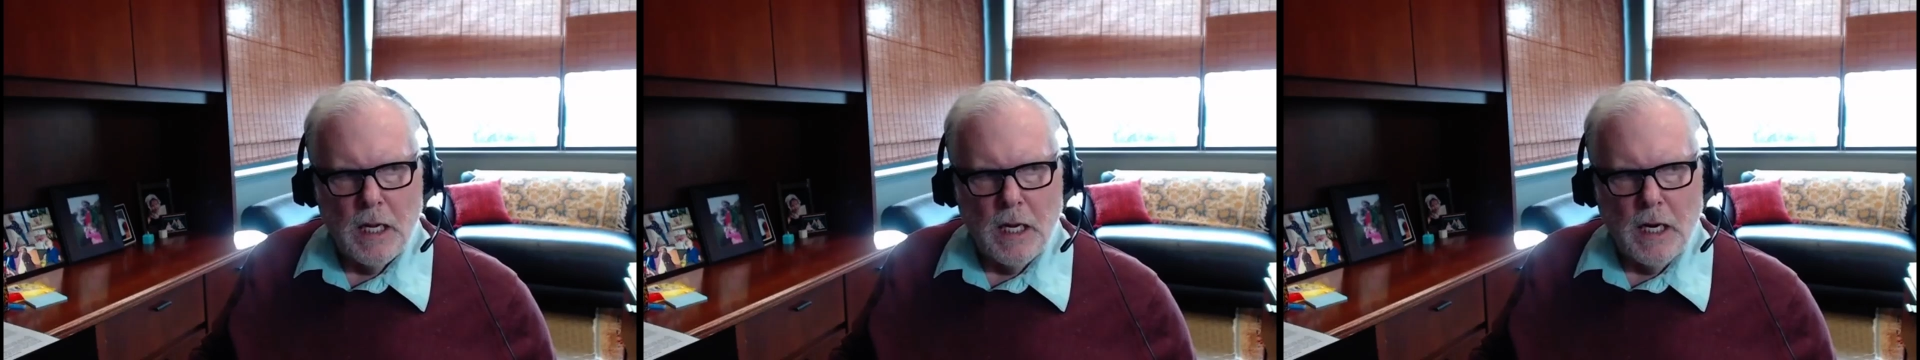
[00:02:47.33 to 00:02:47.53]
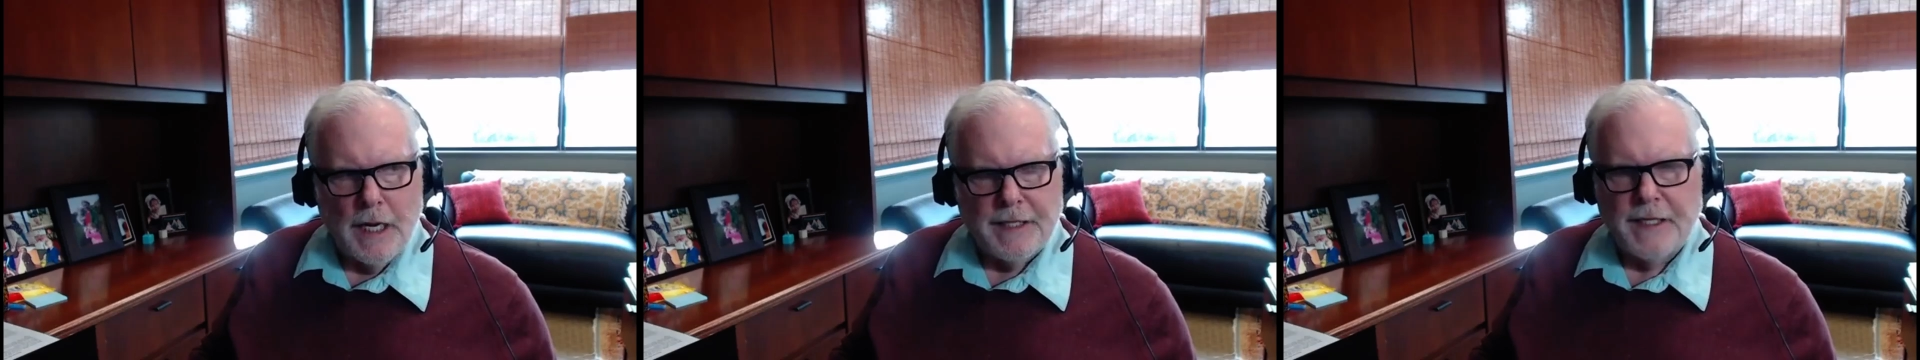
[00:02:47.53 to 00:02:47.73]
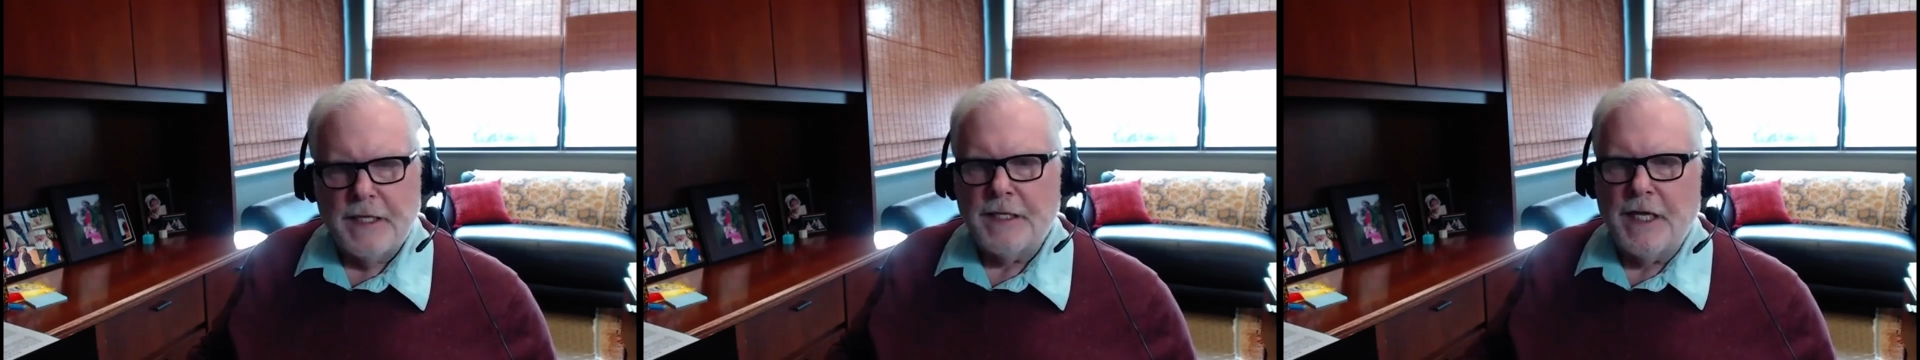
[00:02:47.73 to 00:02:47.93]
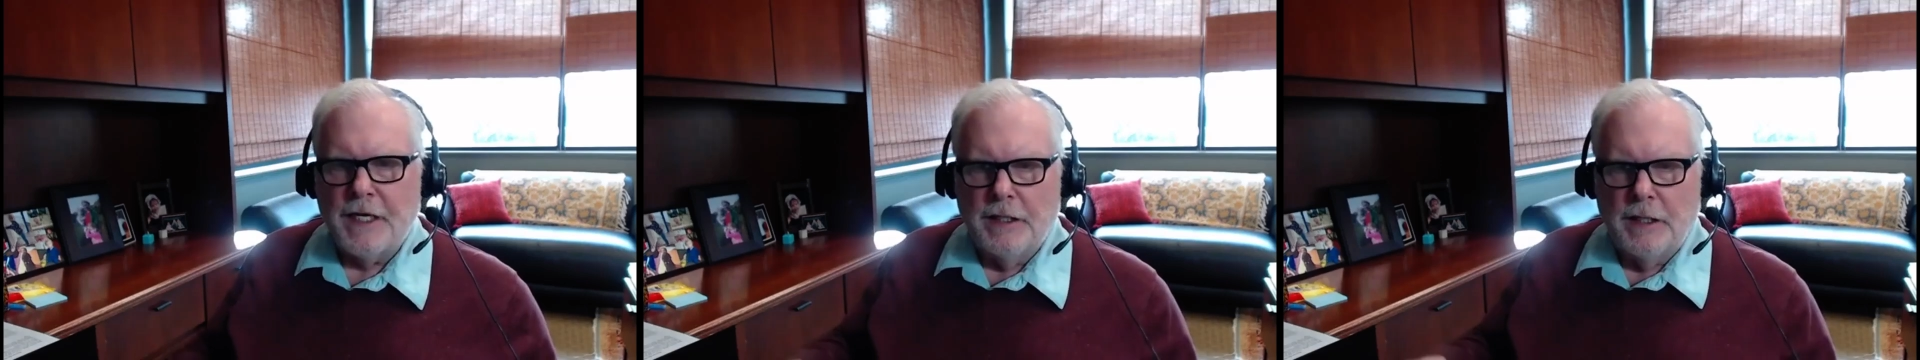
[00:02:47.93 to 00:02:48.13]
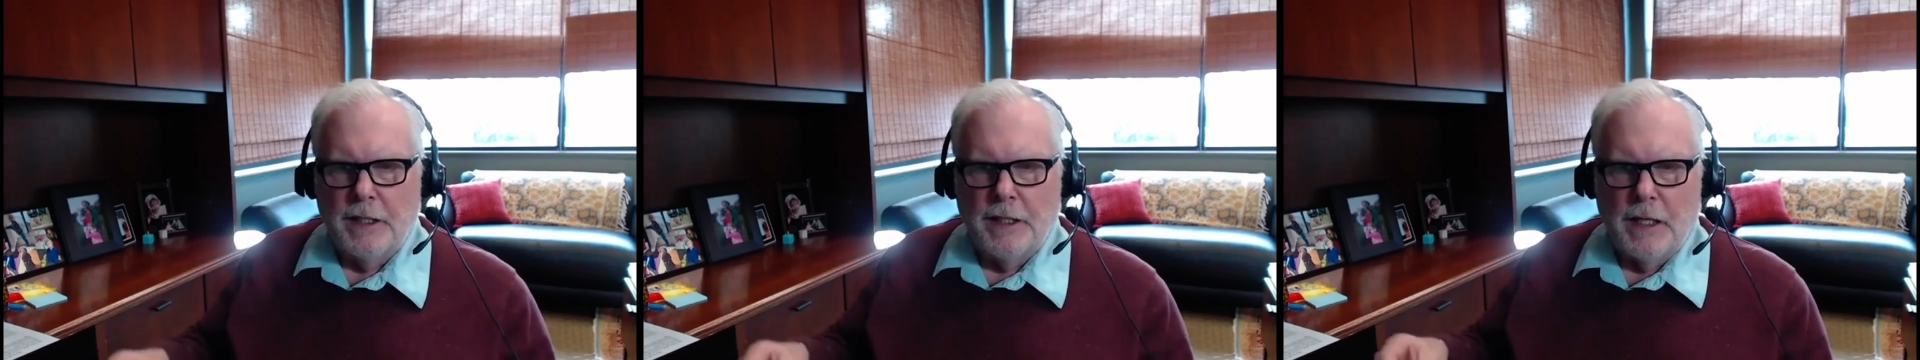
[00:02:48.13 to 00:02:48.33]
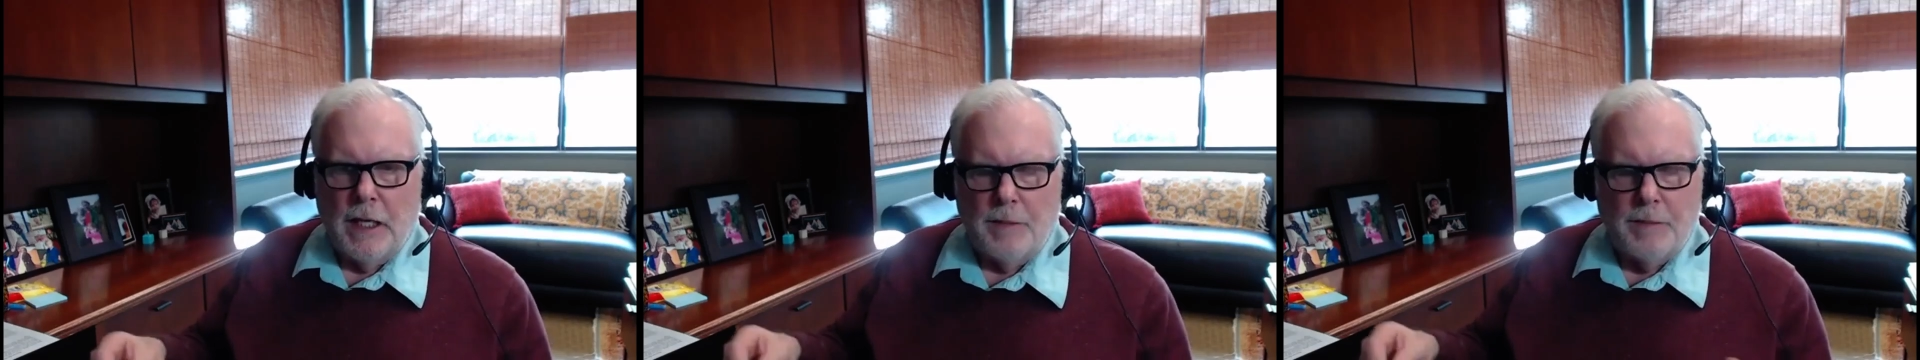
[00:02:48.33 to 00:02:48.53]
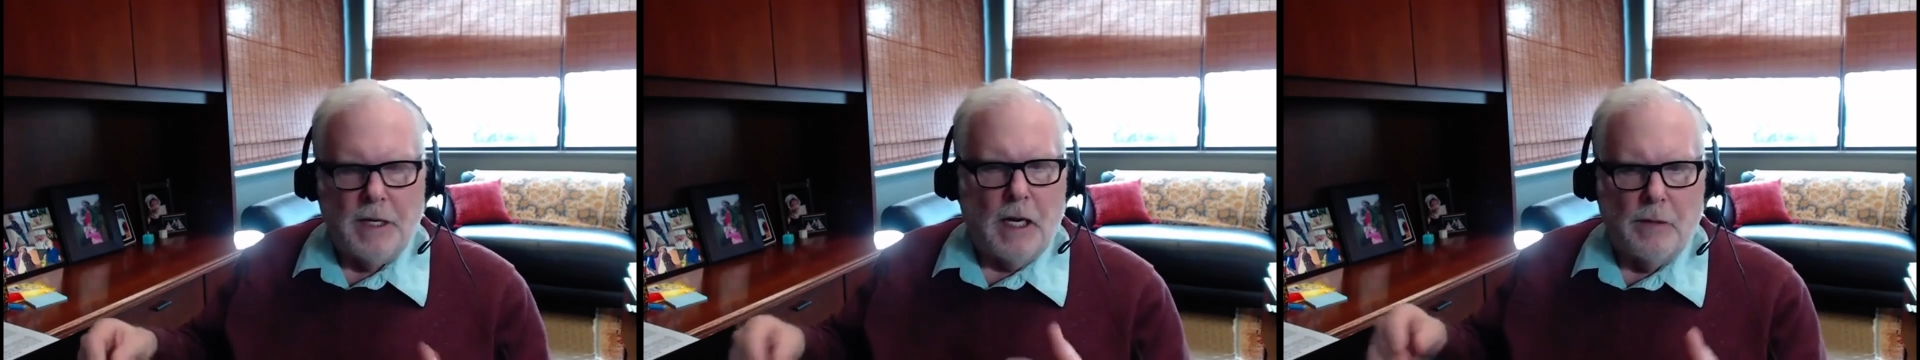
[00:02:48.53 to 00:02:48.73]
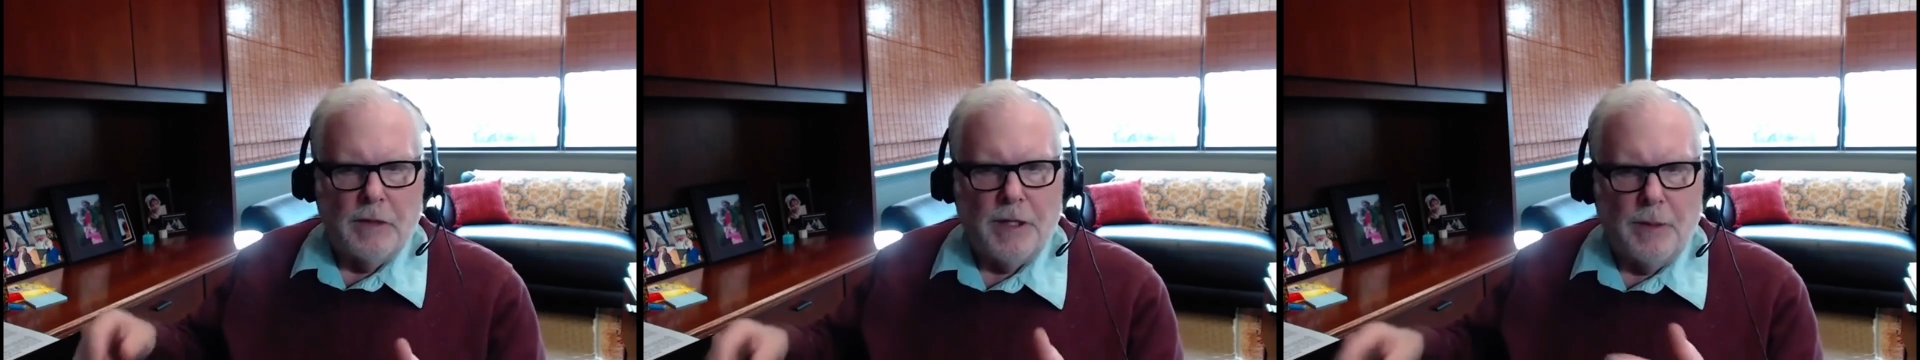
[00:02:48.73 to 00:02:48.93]
I think
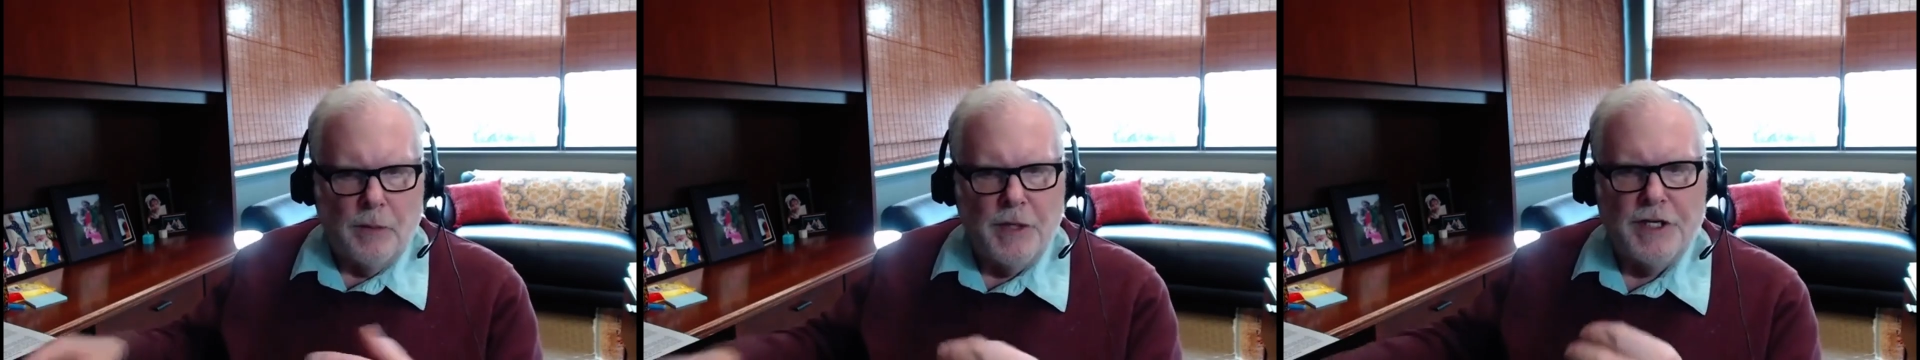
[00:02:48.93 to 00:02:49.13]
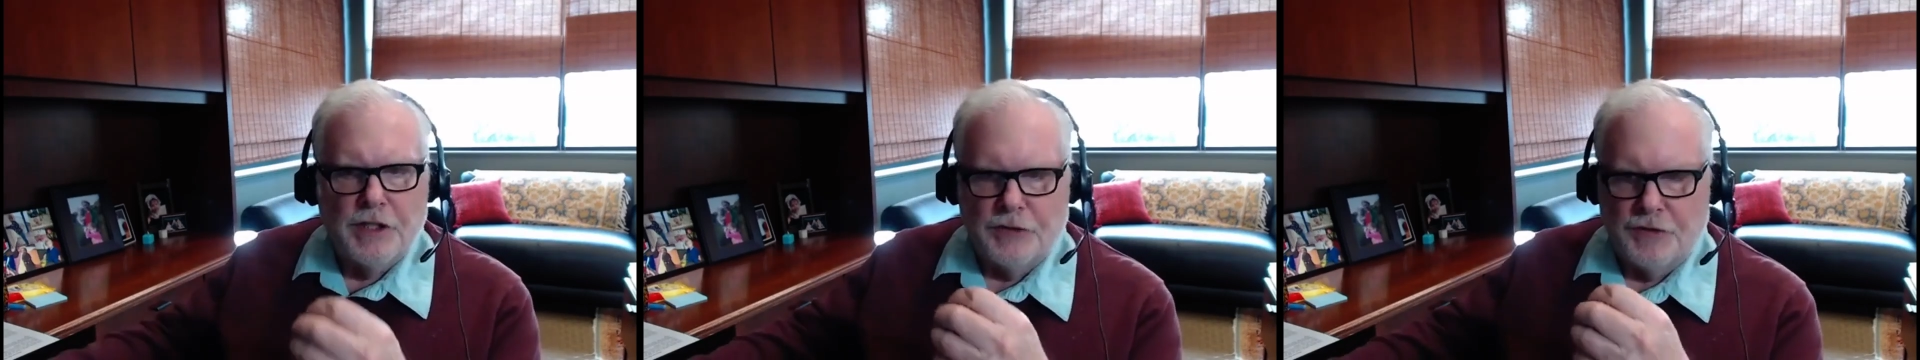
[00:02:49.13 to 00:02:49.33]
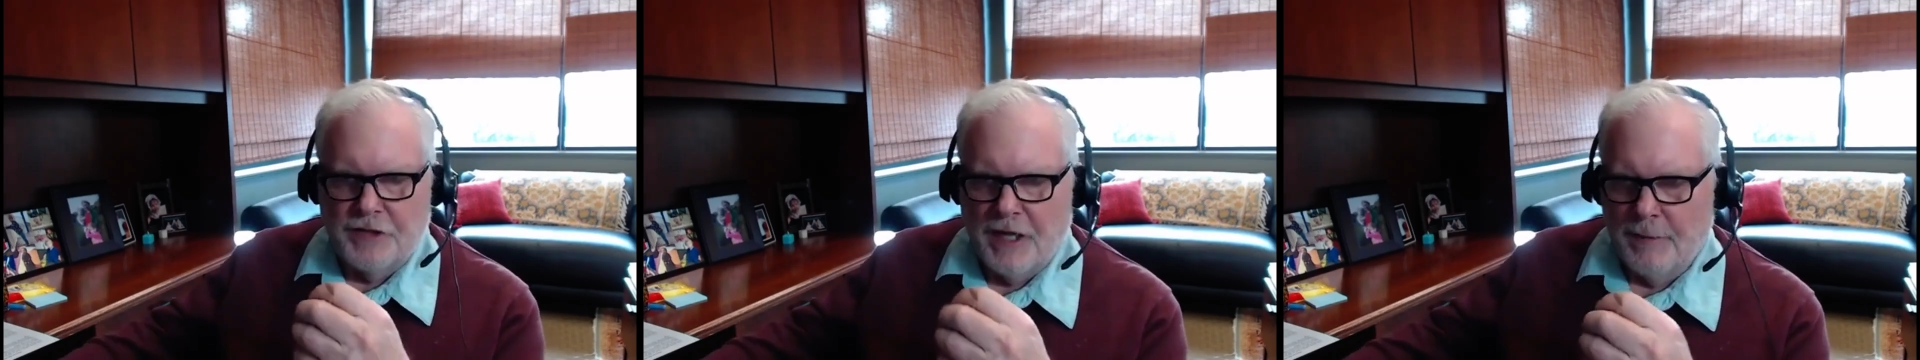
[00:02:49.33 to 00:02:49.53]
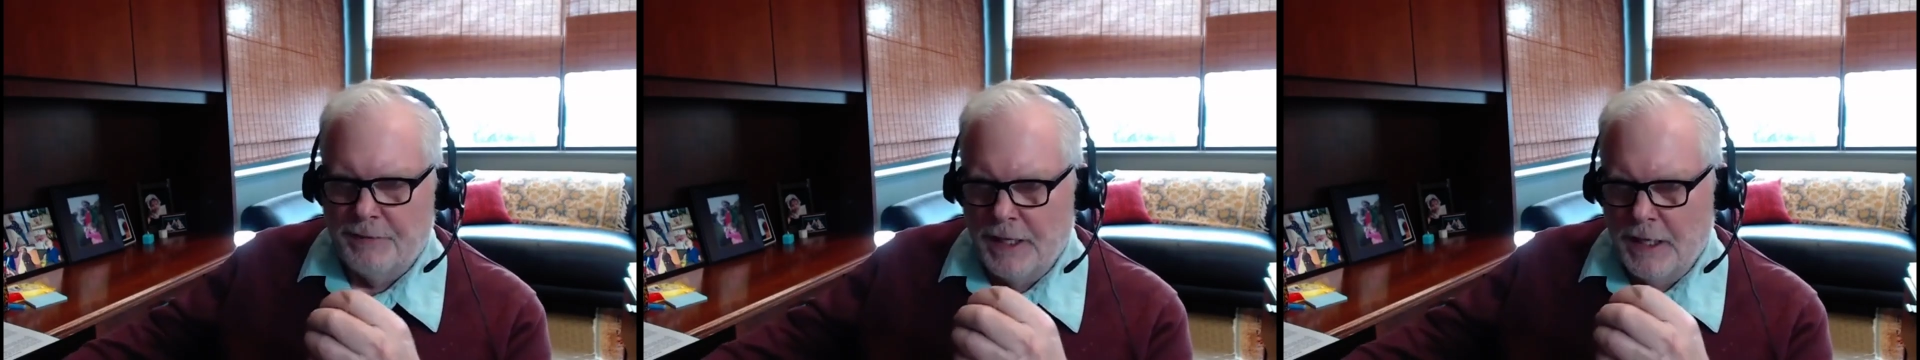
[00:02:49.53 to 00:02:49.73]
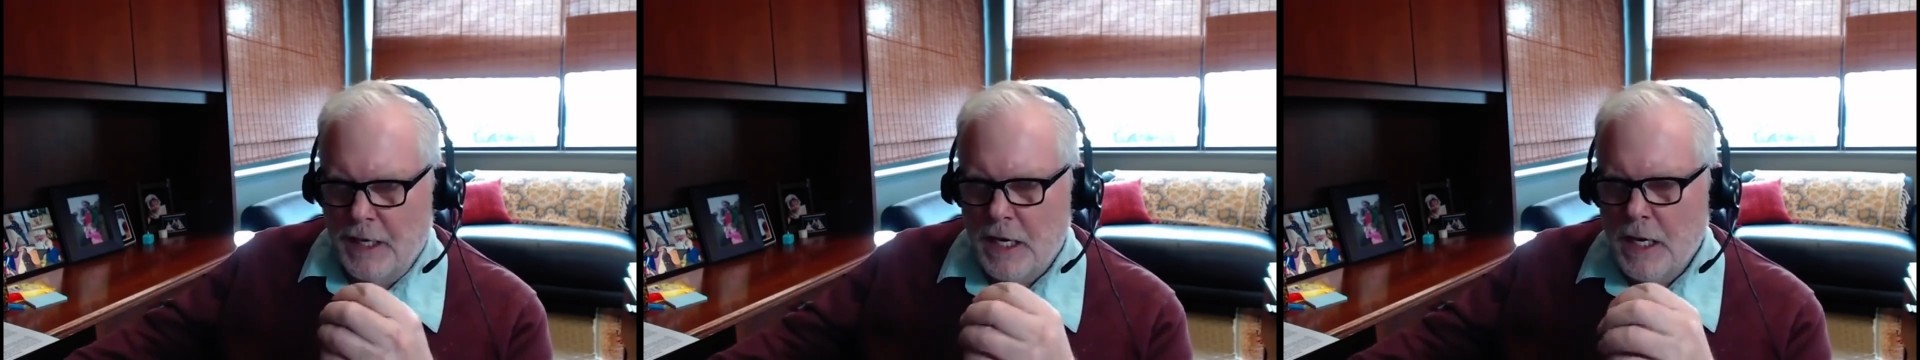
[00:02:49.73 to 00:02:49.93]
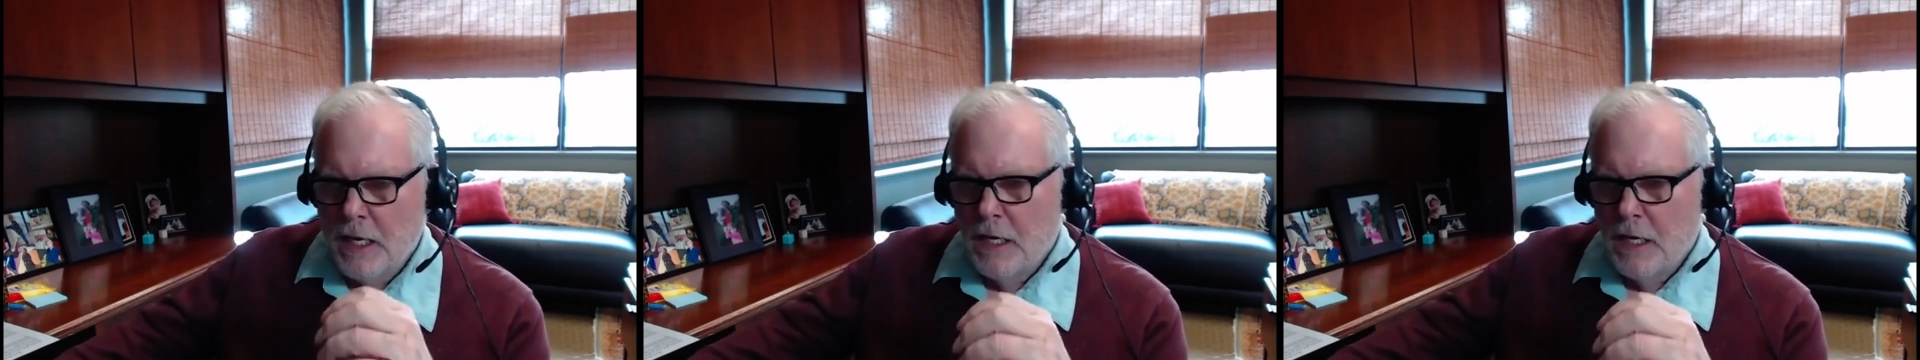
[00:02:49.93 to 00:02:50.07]
I want to read you something